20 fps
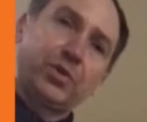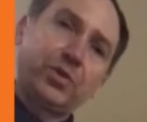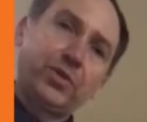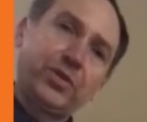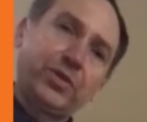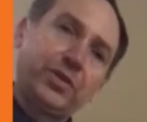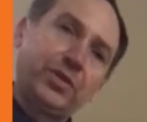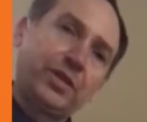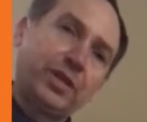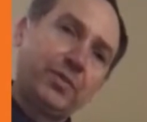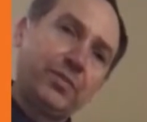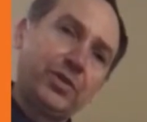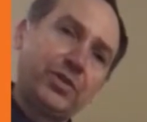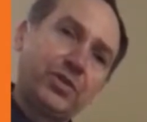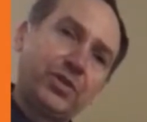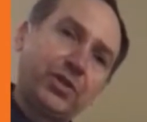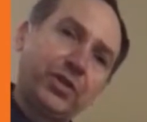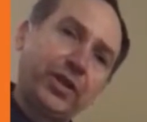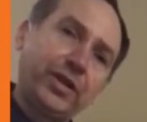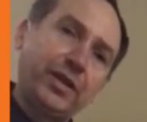going to
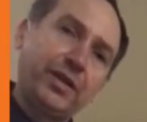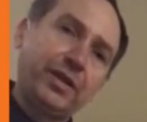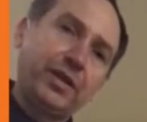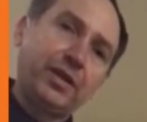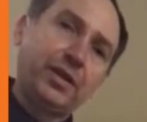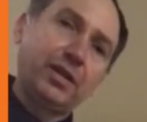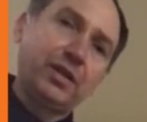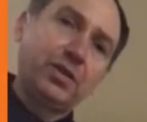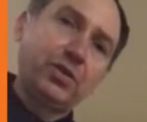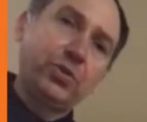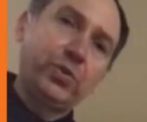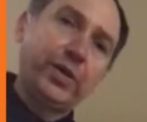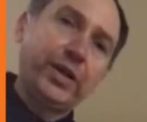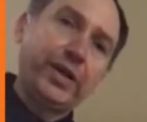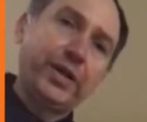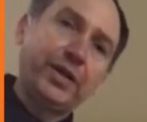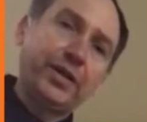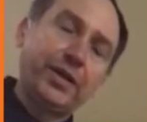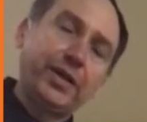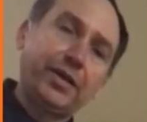demonstrate a
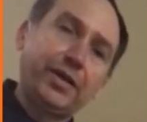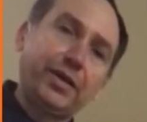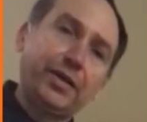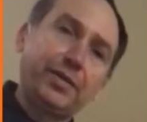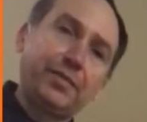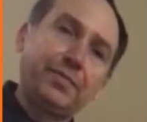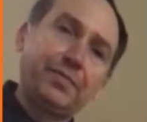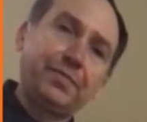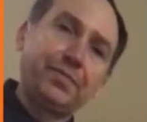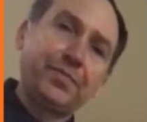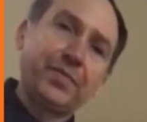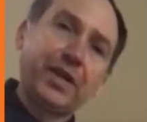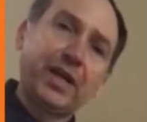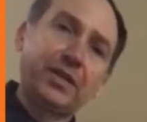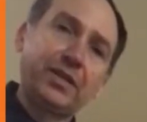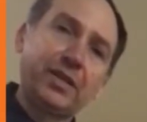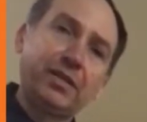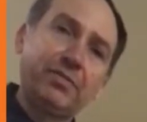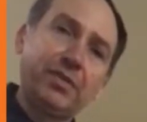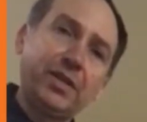quick
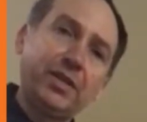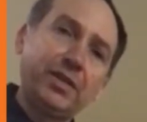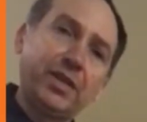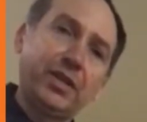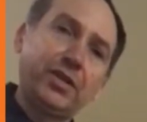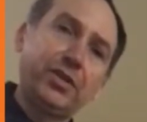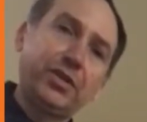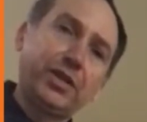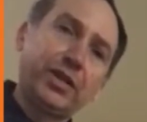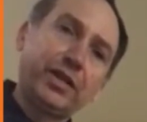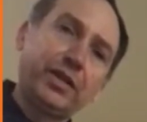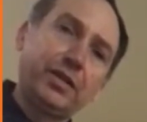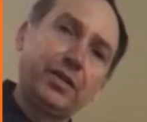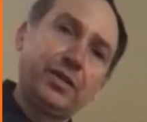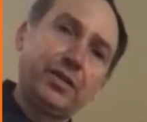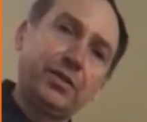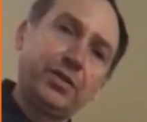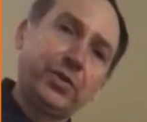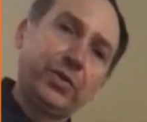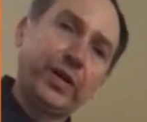activity that you
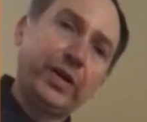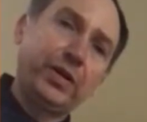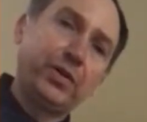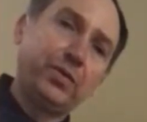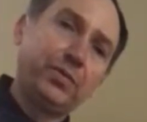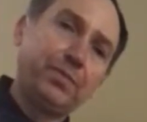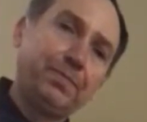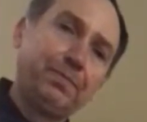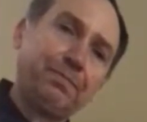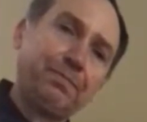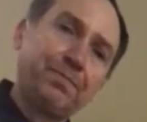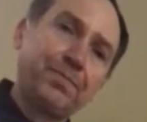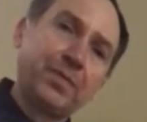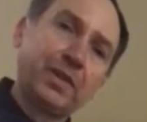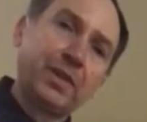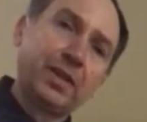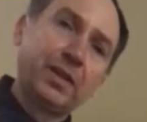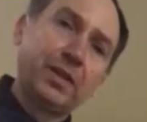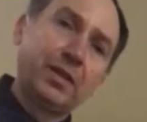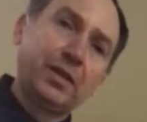can do at home.
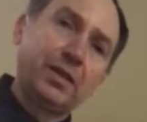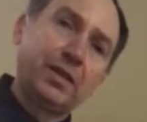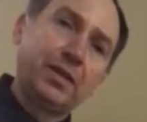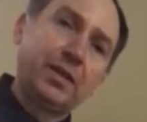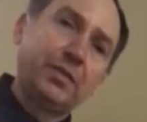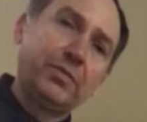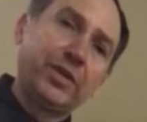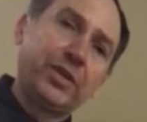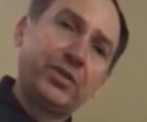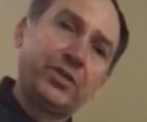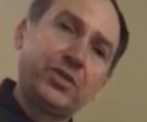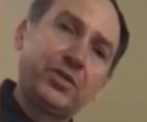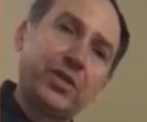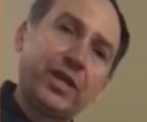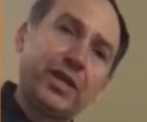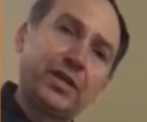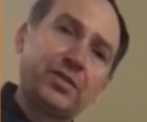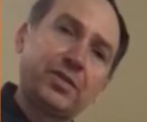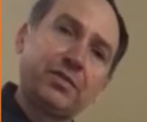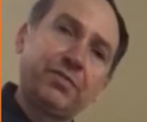It just
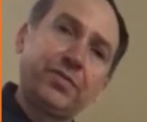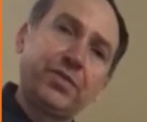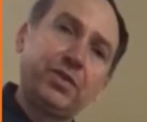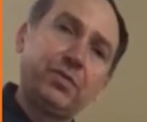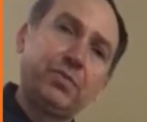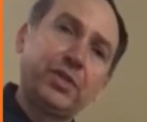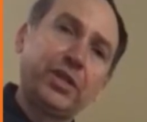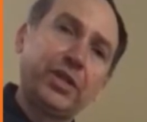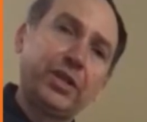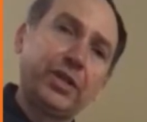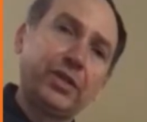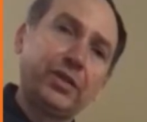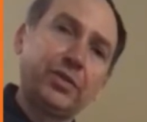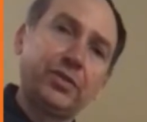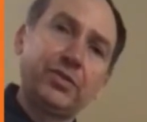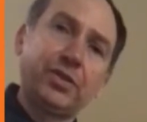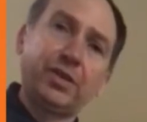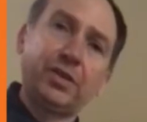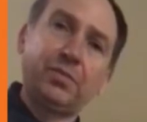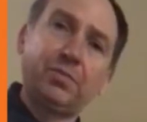takes a few
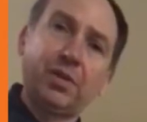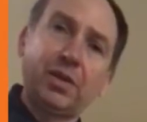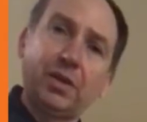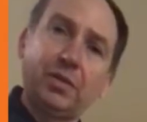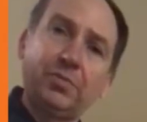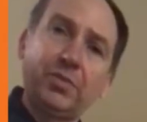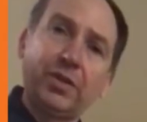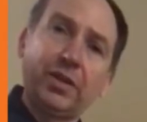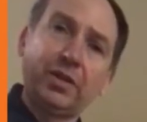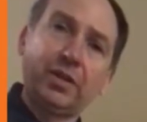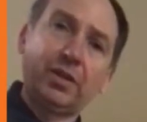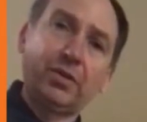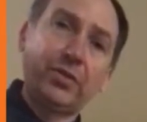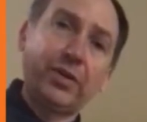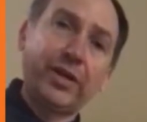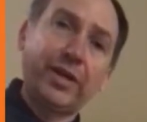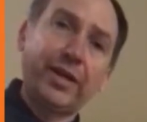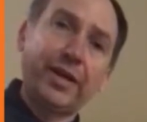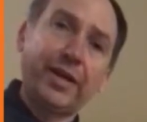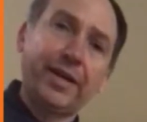materials that you probably
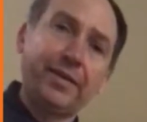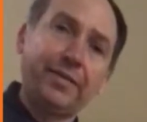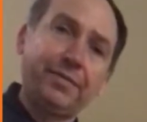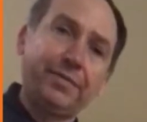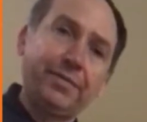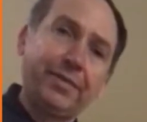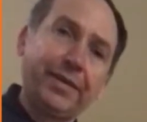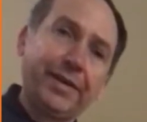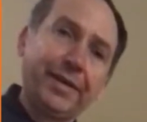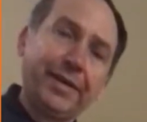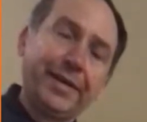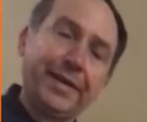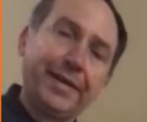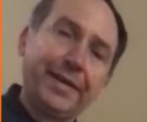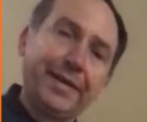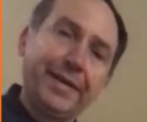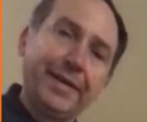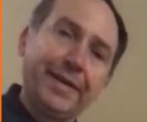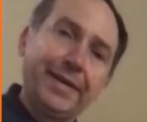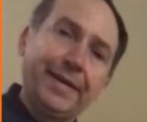already have,
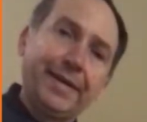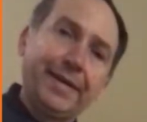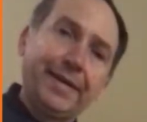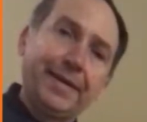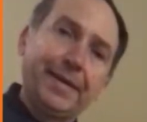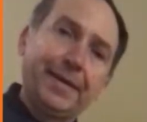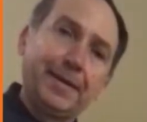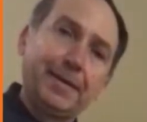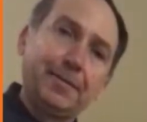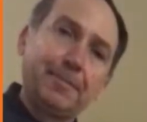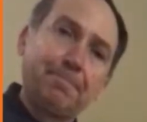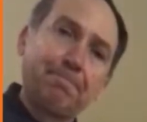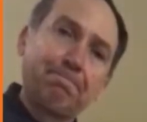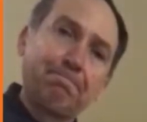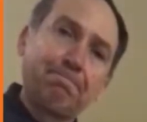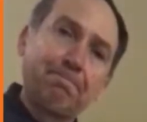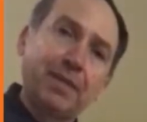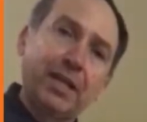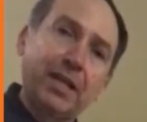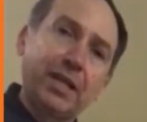
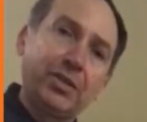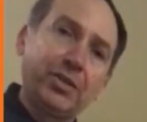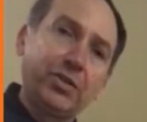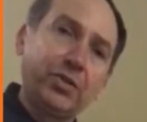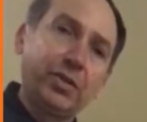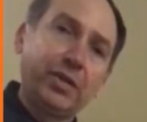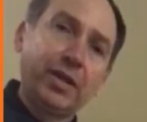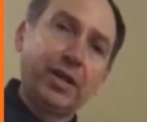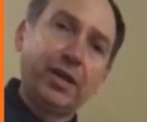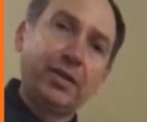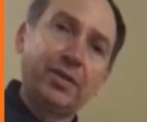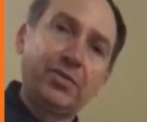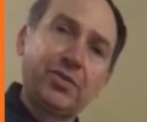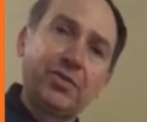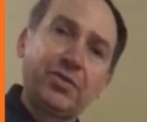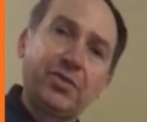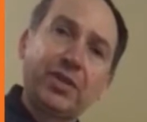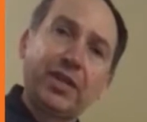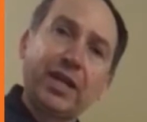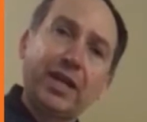and this
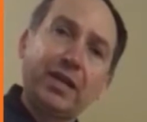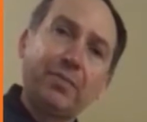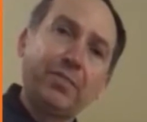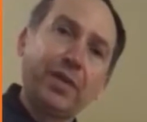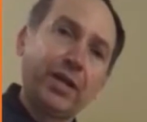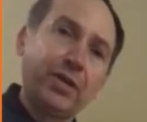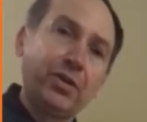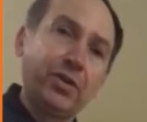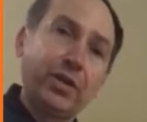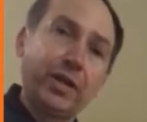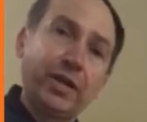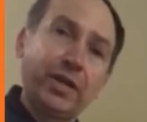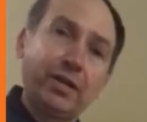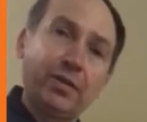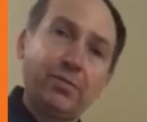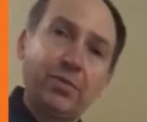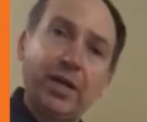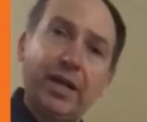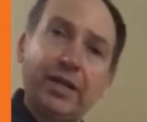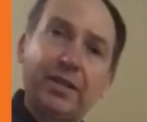is a game that you
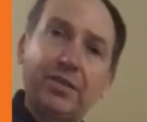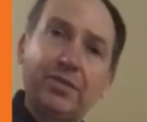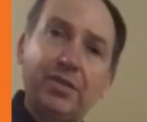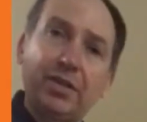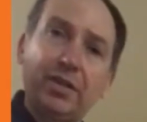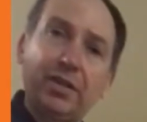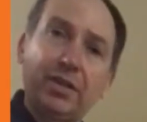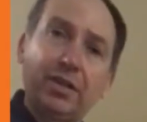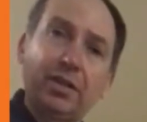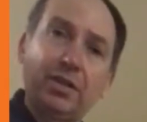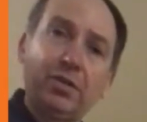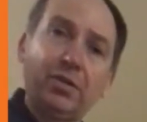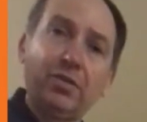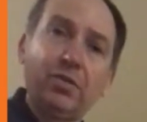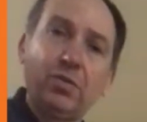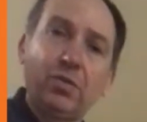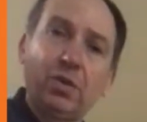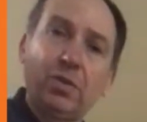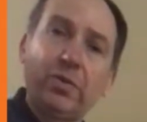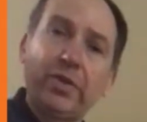can practice on your own
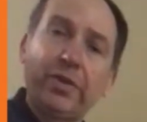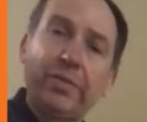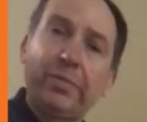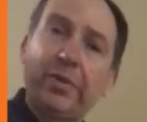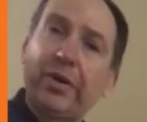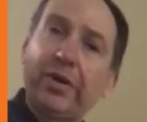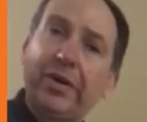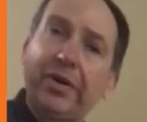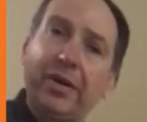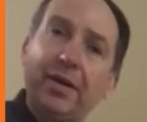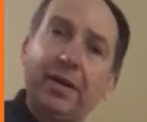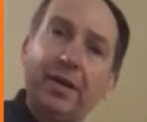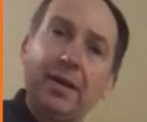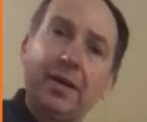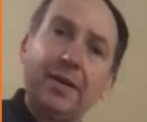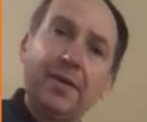or with a partner.